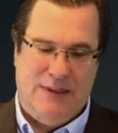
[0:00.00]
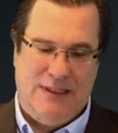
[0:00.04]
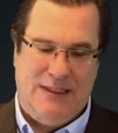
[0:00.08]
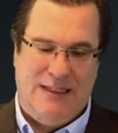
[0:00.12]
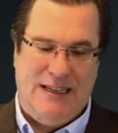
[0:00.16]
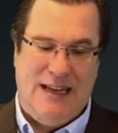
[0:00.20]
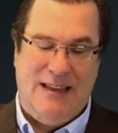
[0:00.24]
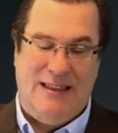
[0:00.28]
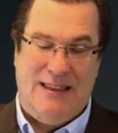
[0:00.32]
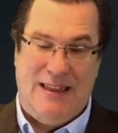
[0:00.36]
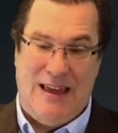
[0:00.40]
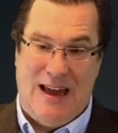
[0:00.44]

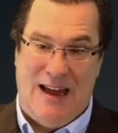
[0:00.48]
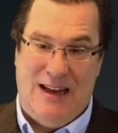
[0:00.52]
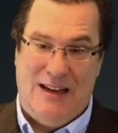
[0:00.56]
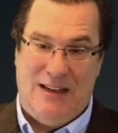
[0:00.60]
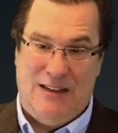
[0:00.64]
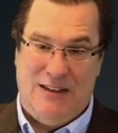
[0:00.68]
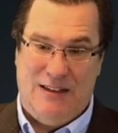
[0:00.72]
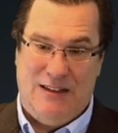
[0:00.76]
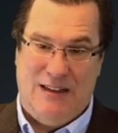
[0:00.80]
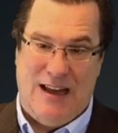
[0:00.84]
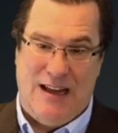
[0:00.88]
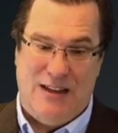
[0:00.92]
get
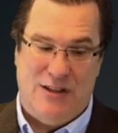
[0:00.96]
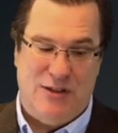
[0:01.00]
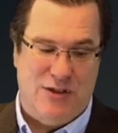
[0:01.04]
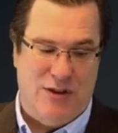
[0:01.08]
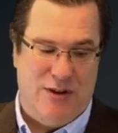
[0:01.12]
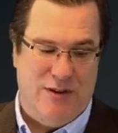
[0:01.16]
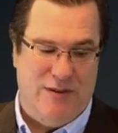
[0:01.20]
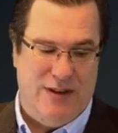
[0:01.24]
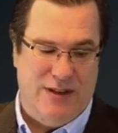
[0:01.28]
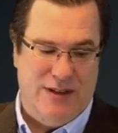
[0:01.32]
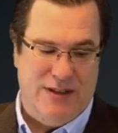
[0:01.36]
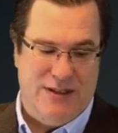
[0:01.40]
that
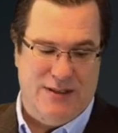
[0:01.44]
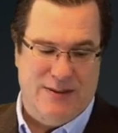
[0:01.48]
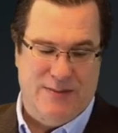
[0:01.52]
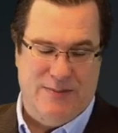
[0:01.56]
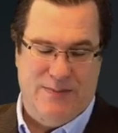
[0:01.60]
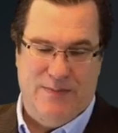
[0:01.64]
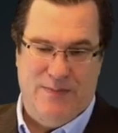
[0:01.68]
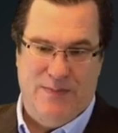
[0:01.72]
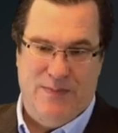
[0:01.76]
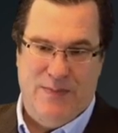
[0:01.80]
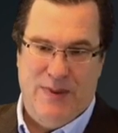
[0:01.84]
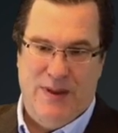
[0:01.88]
service.
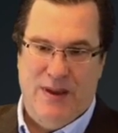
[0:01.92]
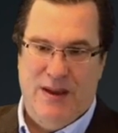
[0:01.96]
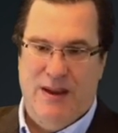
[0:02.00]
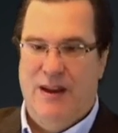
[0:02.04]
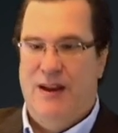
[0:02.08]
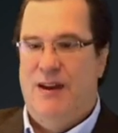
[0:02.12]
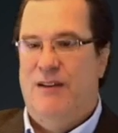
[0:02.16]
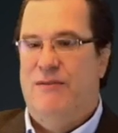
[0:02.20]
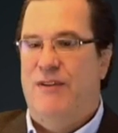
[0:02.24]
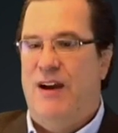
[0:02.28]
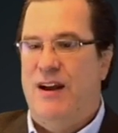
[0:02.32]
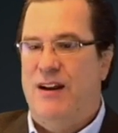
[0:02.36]

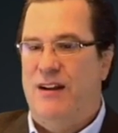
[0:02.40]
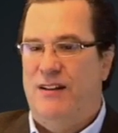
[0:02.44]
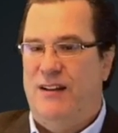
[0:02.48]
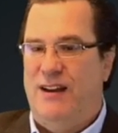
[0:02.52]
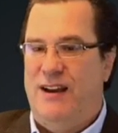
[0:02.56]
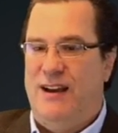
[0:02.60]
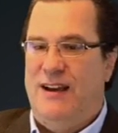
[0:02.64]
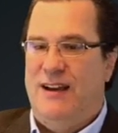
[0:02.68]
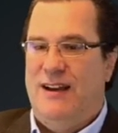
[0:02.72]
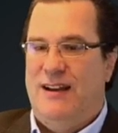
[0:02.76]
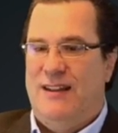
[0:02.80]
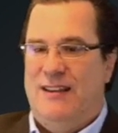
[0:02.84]

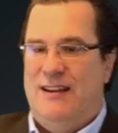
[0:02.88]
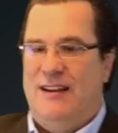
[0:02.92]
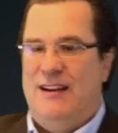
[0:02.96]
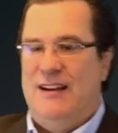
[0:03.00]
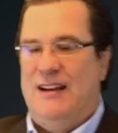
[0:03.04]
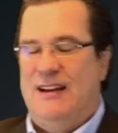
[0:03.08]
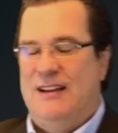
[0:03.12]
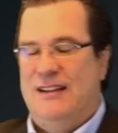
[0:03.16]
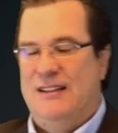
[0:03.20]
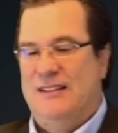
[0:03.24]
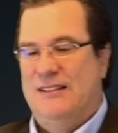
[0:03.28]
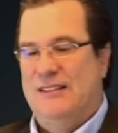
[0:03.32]
Finally,
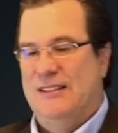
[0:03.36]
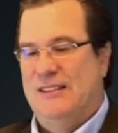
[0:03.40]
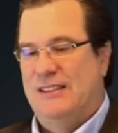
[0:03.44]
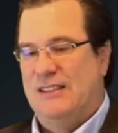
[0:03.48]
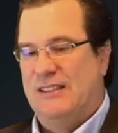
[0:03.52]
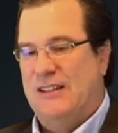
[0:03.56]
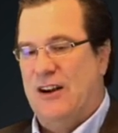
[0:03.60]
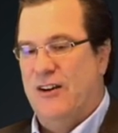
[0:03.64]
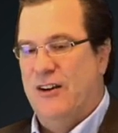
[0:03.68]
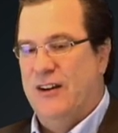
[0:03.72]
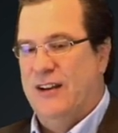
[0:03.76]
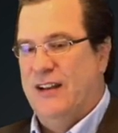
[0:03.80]
the
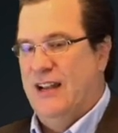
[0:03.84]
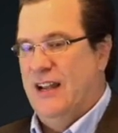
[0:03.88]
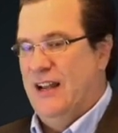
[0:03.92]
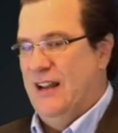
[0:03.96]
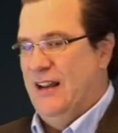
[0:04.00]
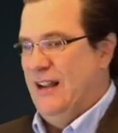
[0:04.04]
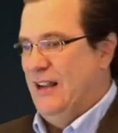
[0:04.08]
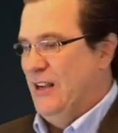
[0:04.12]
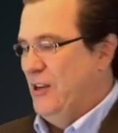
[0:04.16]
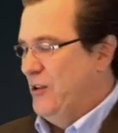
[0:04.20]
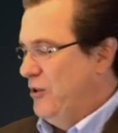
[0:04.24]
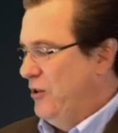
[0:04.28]
starter
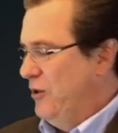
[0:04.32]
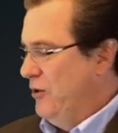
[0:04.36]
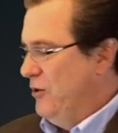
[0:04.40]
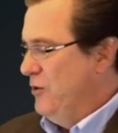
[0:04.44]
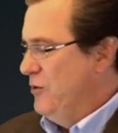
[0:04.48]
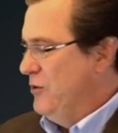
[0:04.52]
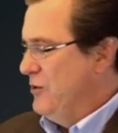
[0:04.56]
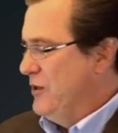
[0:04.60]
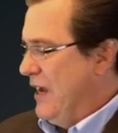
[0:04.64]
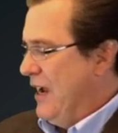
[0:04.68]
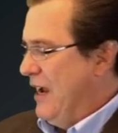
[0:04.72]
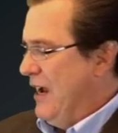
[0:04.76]
kit
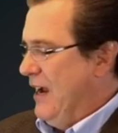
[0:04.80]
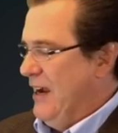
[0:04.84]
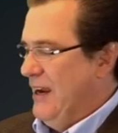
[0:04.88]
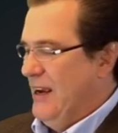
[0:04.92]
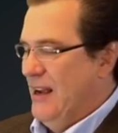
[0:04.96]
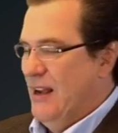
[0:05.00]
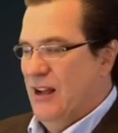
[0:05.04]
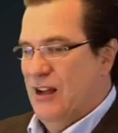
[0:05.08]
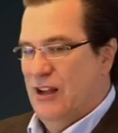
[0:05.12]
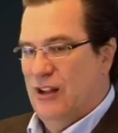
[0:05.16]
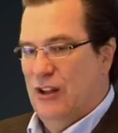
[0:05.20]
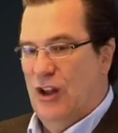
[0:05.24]
includes a
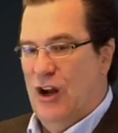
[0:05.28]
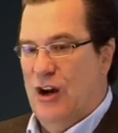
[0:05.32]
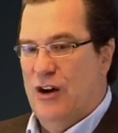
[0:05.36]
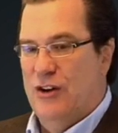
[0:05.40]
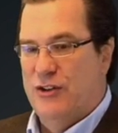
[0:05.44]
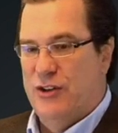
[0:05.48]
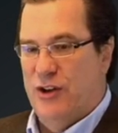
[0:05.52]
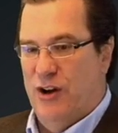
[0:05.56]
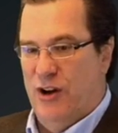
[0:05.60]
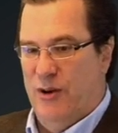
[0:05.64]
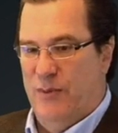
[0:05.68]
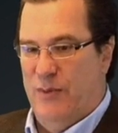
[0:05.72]

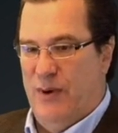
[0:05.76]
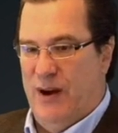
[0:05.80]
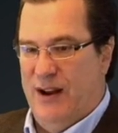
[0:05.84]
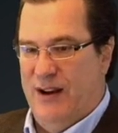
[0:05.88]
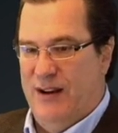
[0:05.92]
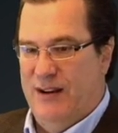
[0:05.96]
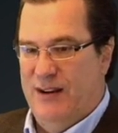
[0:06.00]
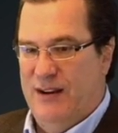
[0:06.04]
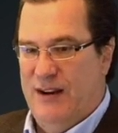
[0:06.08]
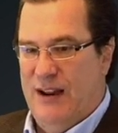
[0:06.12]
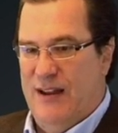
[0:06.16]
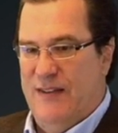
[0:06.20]
large call
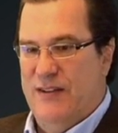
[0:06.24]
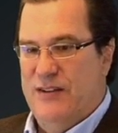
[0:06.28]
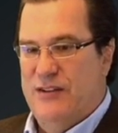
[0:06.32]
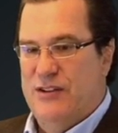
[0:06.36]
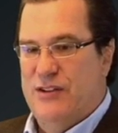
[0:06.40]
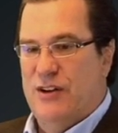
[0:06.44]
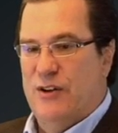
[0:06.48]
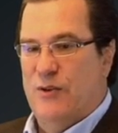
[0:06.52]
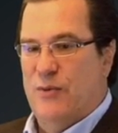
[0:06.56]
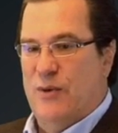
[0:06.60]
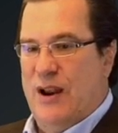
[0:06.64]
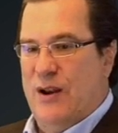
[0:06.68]
button, and this
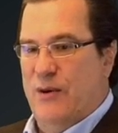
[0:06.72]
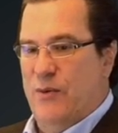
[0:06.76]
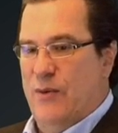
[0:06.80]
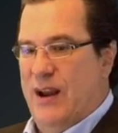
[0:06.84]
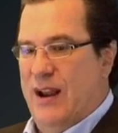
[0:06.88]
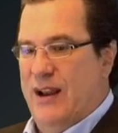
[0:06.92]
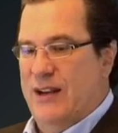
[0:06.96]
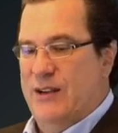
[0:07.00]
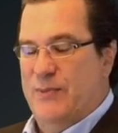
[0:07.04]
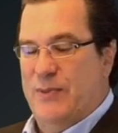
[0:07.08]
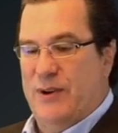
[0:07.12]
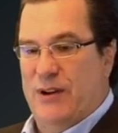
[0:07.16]
is a great
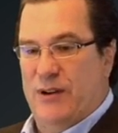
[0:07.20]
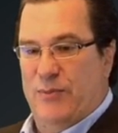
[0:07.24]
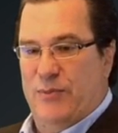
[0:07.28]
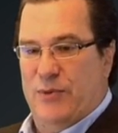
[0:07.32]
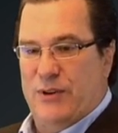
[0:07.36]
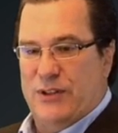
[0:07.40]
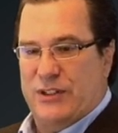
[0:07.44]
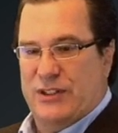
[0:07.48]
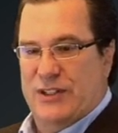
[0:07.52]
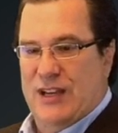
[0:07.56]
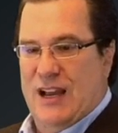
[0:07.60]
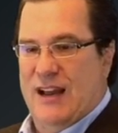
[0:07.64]
way to be able to
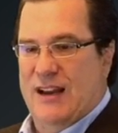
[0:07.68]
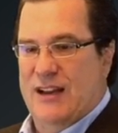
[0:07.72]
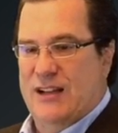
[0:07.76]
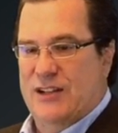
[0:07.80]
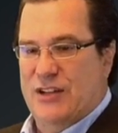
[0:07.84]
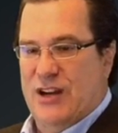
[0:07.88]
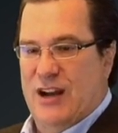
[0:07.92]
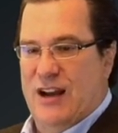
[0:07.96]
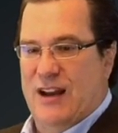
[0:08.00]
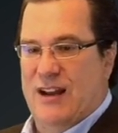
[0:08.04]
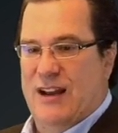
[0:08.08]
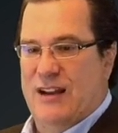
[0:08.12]
put
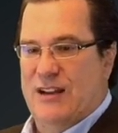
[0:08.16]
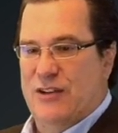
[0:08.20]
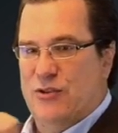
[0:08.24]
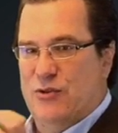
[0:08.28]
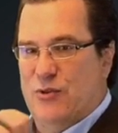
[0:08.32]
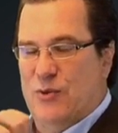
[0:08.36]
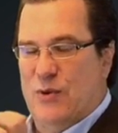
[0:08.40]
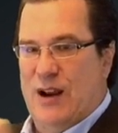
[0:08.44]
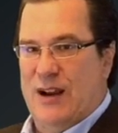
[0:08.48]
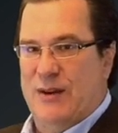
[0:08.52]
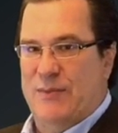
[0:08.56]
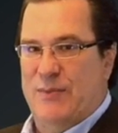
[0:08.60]
signage on it and
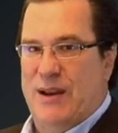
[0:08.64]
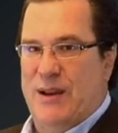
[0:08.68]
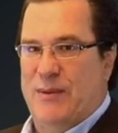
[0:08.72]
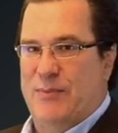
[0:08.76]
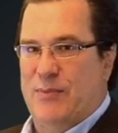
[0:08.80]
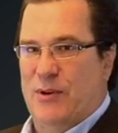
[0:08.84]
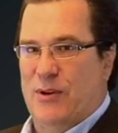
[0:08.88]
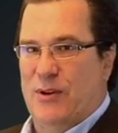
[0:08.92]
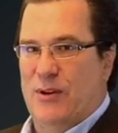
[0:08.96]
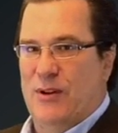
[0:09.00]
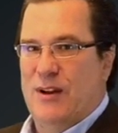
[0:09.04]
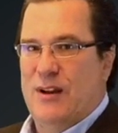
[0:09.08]
direct
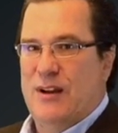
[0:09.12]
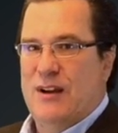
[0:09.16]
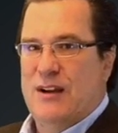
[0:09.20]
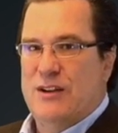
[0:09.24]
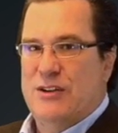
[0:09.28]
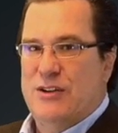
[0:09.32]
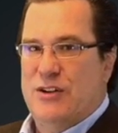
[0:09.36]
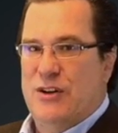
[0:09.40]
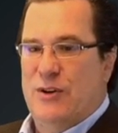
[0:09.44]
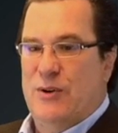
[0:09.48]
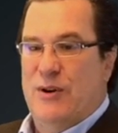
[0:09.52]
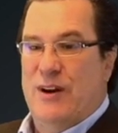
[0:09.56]
people
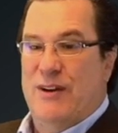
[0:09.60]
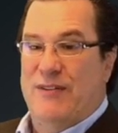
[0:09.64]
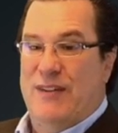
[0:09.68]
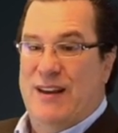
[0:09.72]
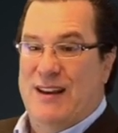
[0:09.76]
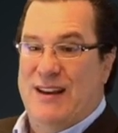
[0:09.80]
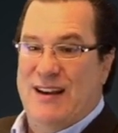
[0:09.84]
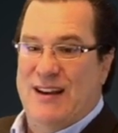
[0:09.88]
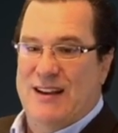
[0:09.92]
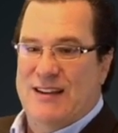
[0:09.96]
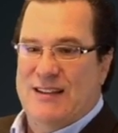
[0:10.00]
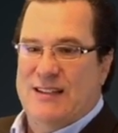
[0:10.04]
to if
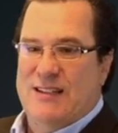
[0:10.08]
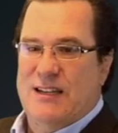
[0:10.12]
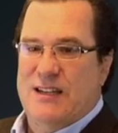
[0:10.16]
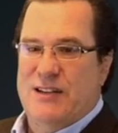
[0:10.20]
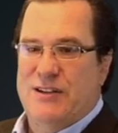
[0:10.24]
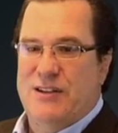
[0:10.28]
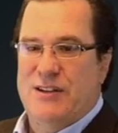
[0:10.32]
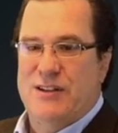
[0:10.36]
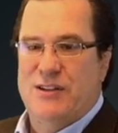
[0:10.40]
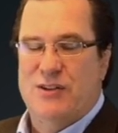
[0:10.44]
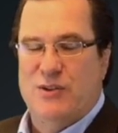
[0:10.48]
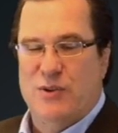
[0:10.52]
they need
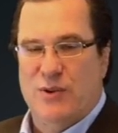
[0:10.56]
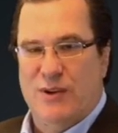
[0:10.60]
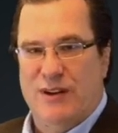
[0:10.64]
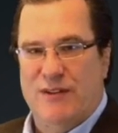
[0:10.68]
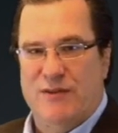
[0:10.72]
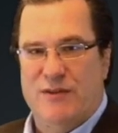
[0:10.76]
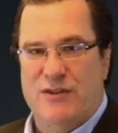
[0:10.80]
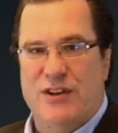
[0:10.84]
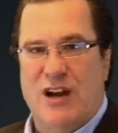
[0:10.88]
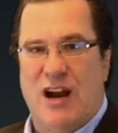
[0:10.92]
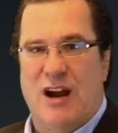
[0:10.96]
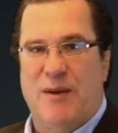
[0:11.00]
assistance. So it
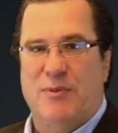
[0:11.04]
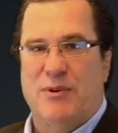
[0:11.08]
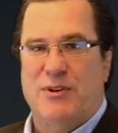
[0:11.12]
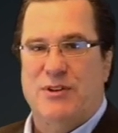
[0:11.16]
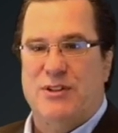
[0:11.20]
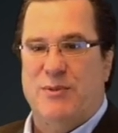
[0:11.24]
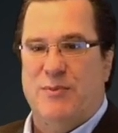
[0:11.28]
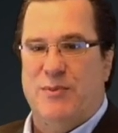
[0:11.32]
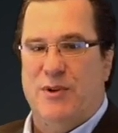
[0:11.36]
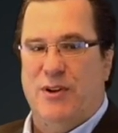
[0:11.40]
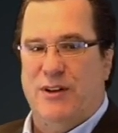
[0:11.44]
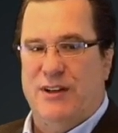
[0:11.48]
gives
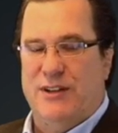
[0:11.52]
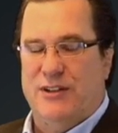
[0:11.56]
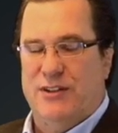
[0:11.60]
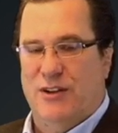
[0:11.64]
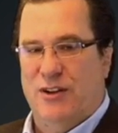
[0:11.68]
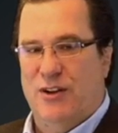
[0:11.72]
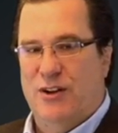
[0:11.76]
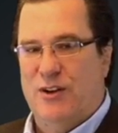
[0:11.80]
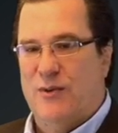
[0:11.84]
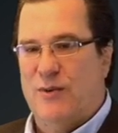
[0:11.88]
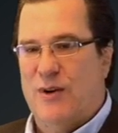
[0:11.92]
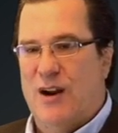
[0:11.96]
shoppers the ability to
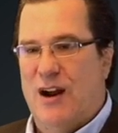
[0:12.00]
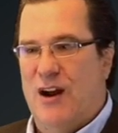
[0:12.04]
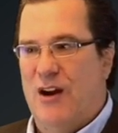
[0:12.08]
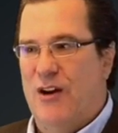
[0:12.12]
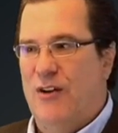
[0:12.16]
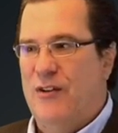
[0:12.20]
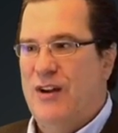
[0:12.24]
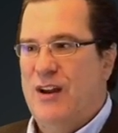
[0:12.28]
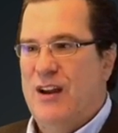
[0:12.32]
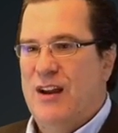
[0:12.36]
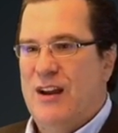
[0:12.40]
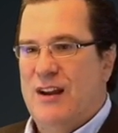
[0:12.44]
look around,